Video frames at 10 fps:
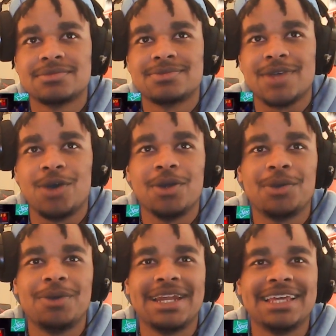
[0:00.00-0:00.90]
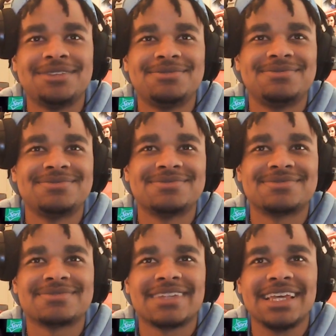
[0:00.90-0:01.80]
Oh, we're winning.
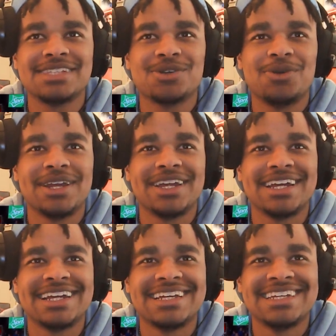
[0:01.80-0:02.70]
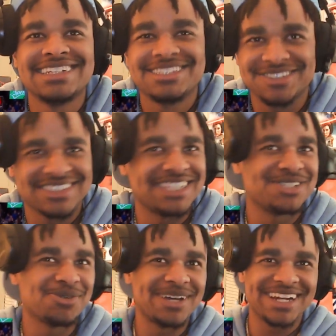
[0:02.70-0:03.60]
He's a winner. He's
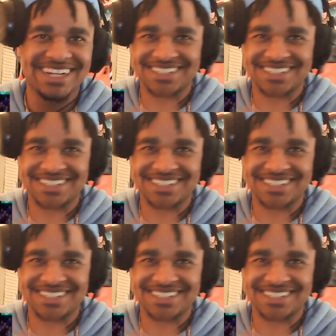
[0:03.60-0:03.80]
a winner.